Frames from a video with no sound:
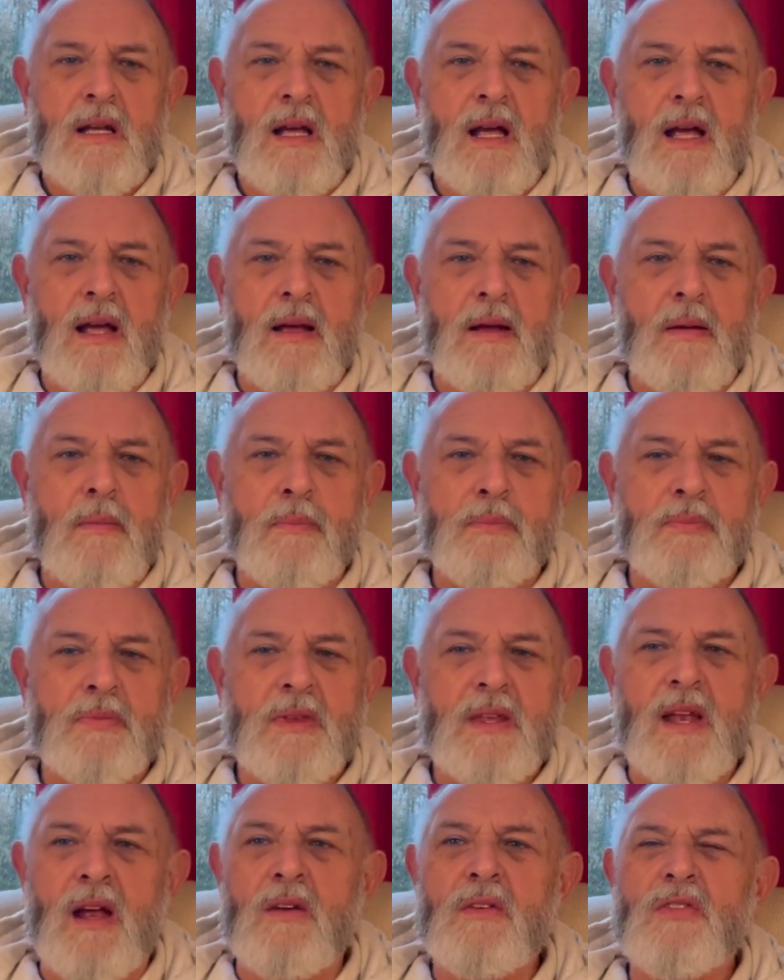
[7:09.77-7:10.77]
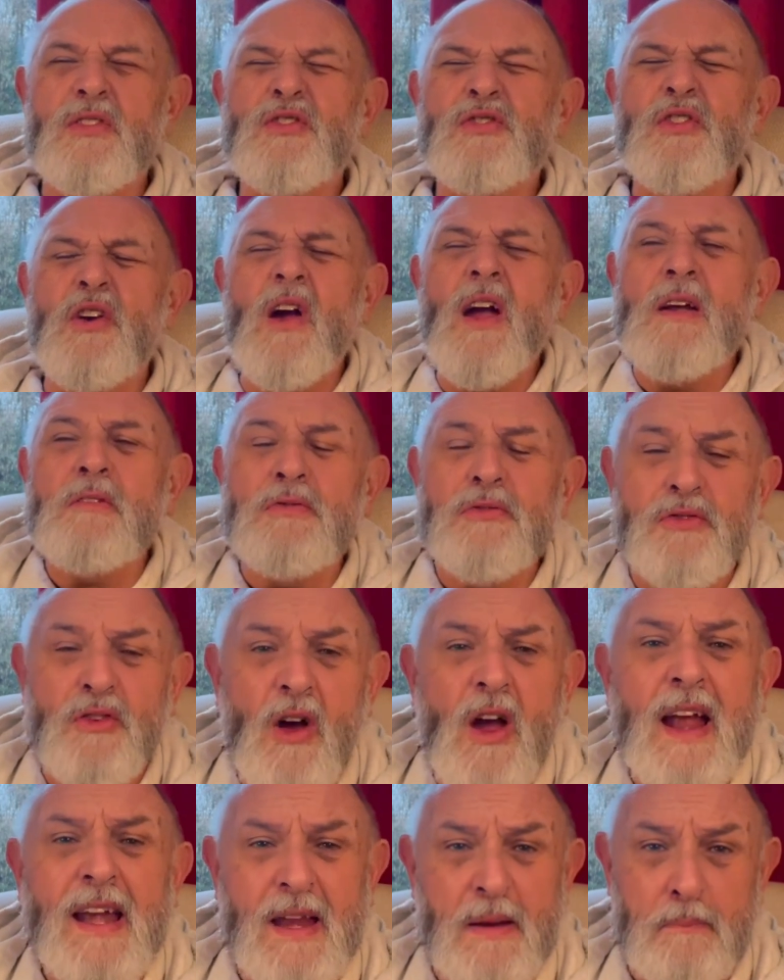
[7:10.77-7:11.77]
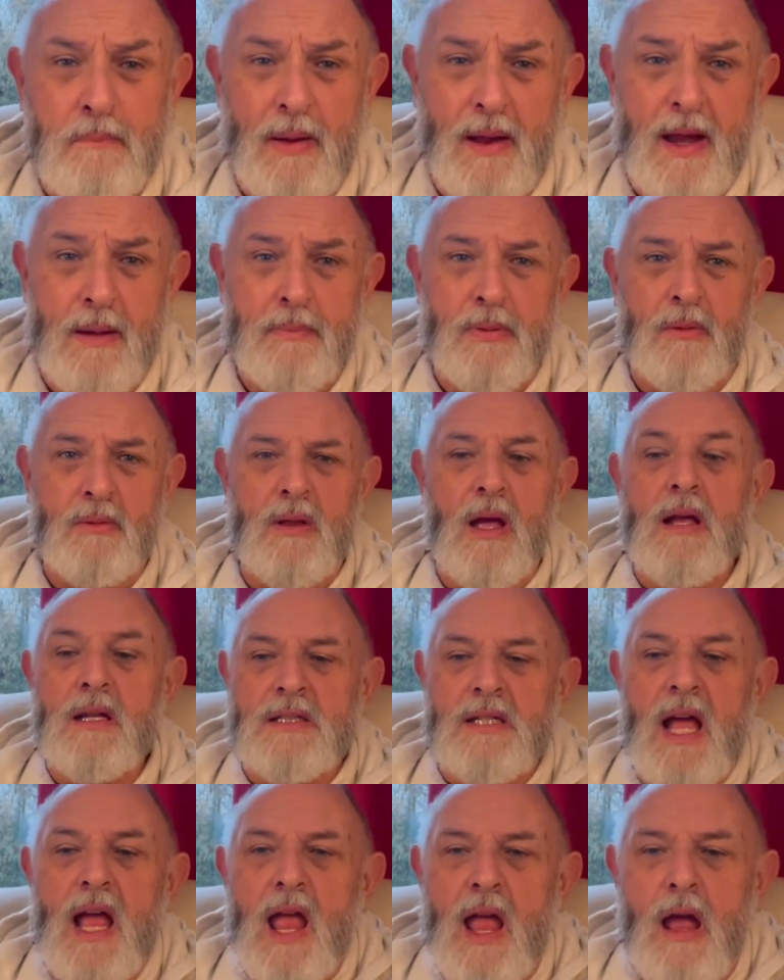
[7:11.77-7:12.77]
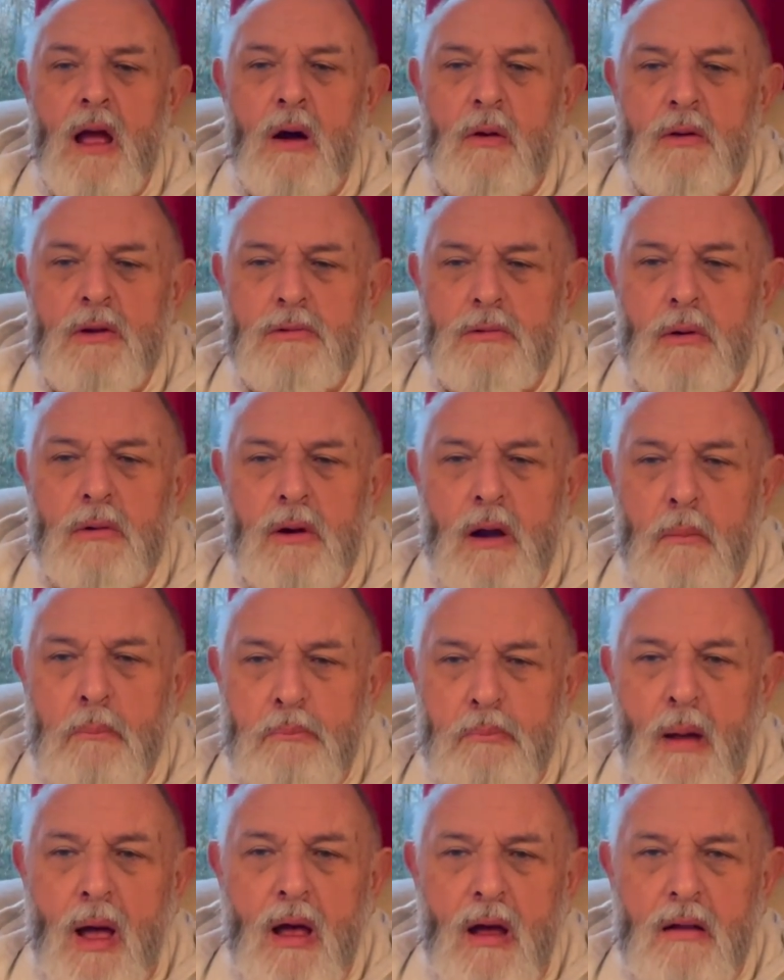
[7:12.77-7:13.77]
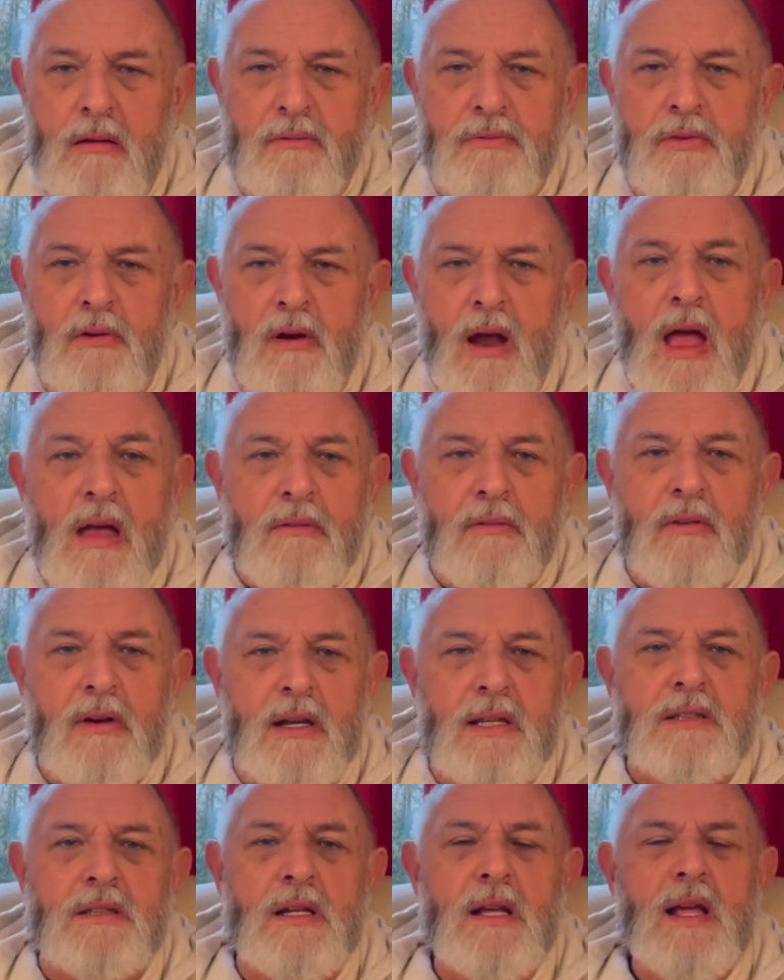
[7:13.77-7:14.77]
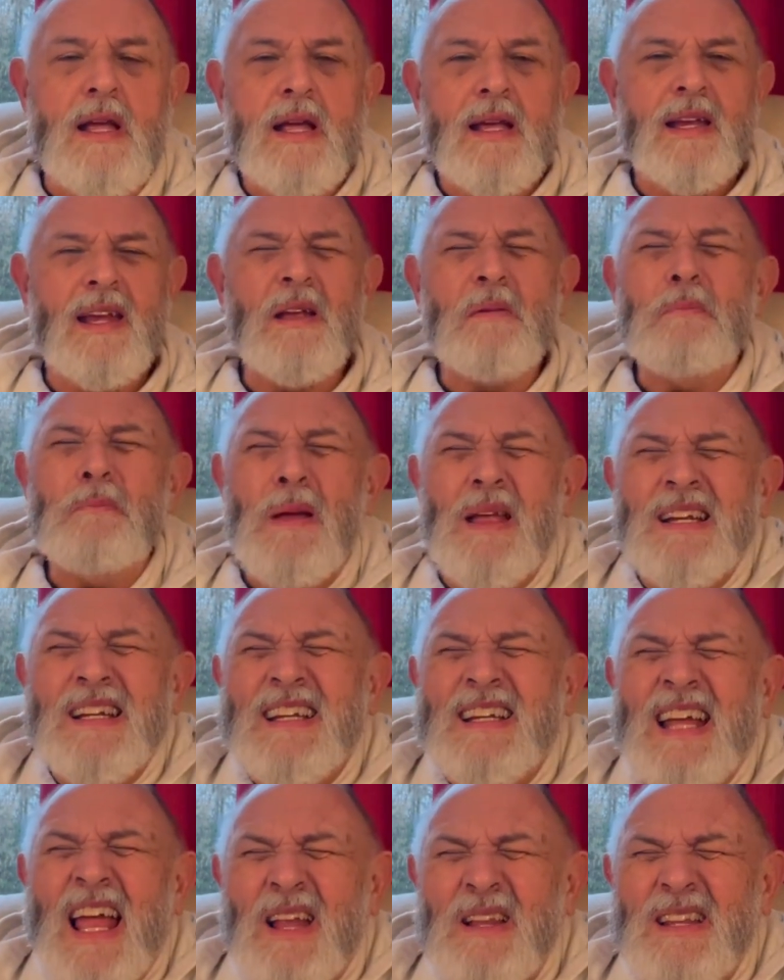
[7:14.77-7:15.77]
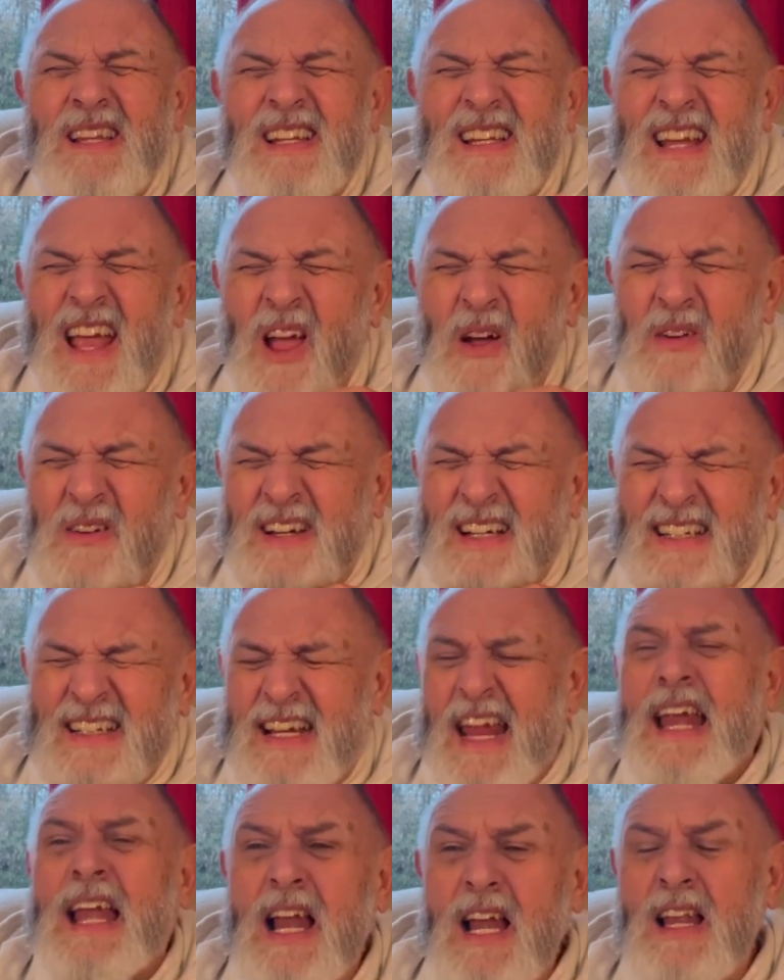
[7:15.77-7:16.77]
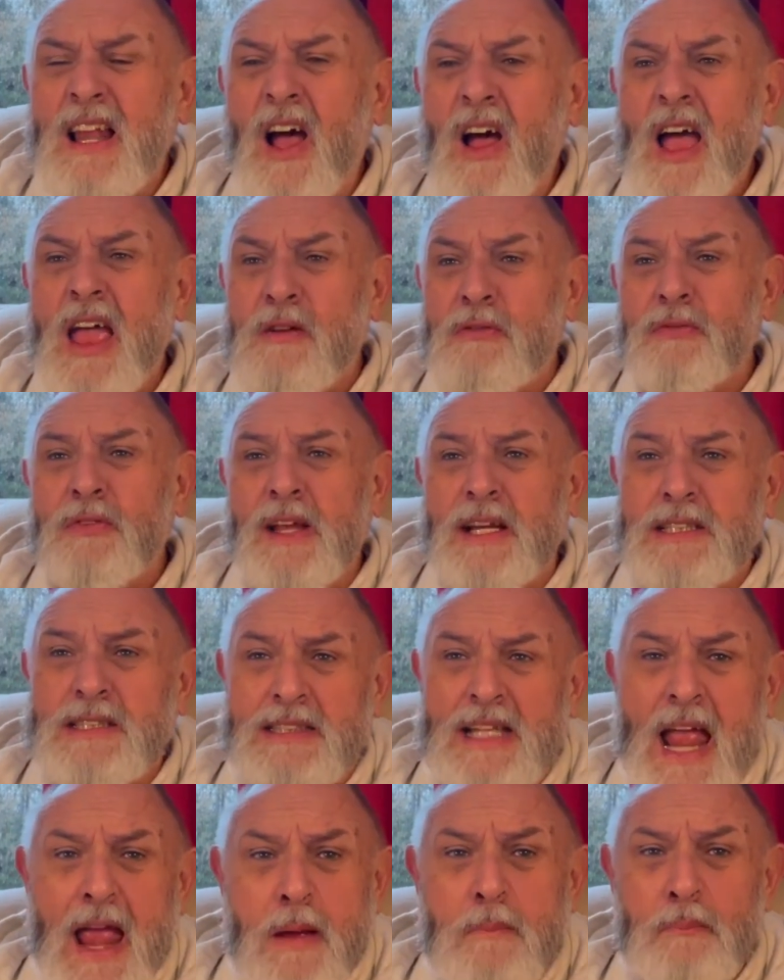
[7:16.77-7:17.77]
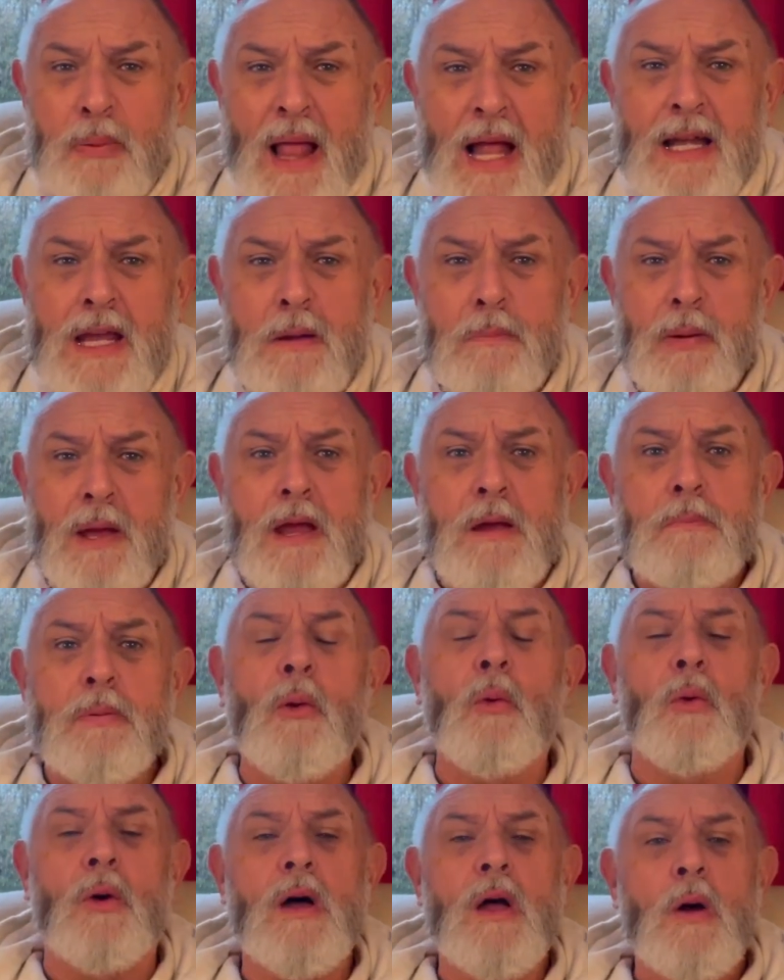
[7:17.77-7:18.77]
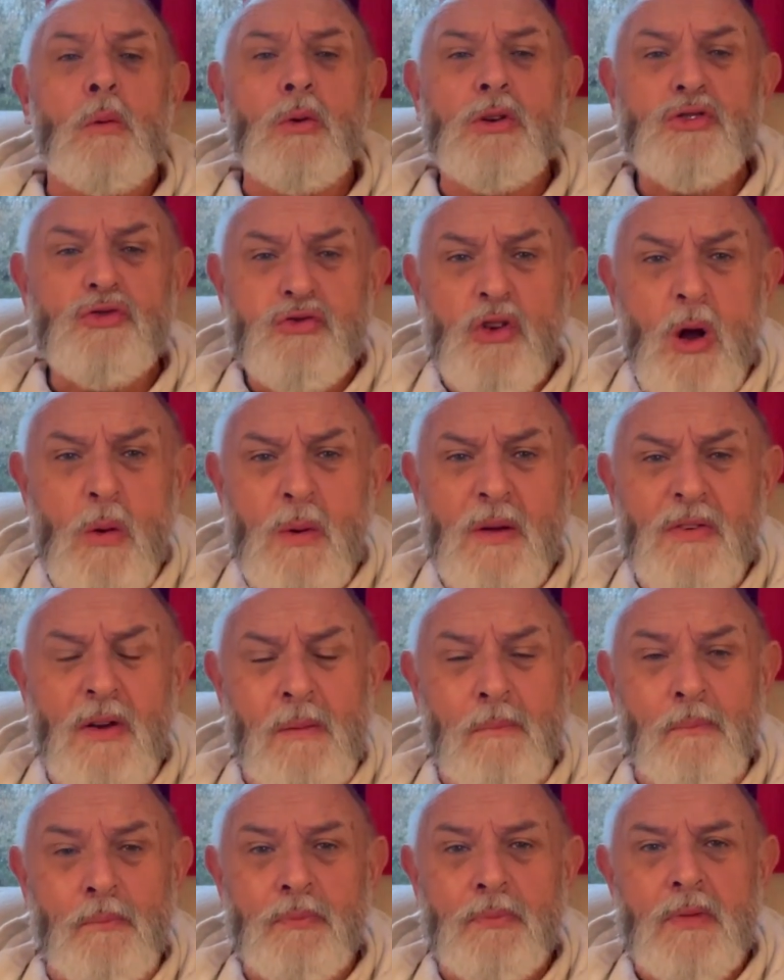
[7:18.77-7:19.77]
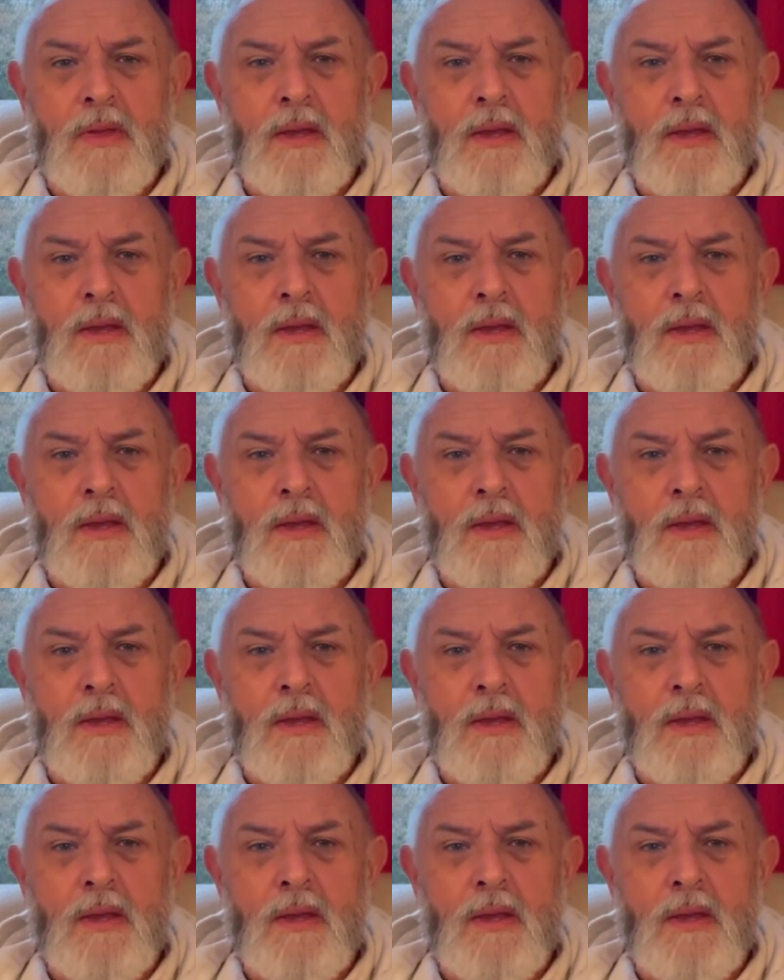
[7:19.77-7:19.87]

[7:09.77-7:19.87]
You know, frightening people. There's a hell and you're all going to burn forever. And so, you know, but go get a life, these damn bloody people. What's wrong with them?